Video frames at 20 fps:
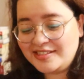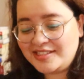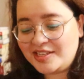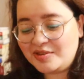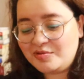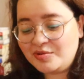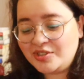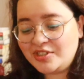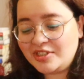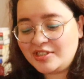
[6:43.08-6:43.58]

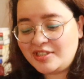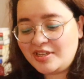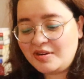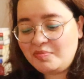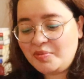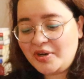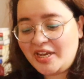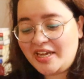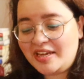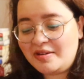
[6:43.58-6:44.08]
Someone just said
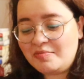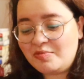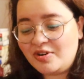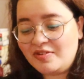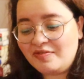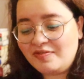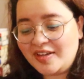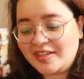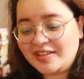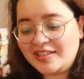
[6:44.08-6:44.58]
play him
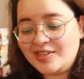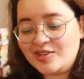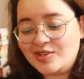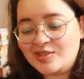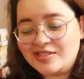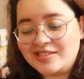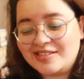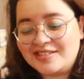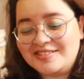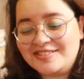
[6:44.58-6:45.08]
off like the
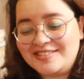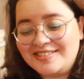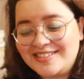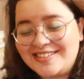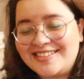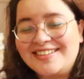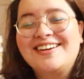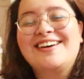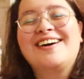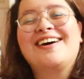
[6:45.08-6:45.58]

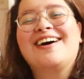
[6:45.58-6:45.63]
Oscars.